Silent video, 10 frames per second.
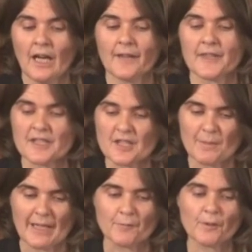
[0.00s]
This is
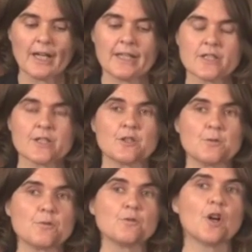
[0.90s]
my right,
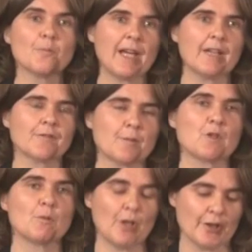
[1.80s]
you do not pay it from
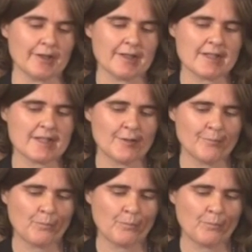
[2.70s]
your pockets."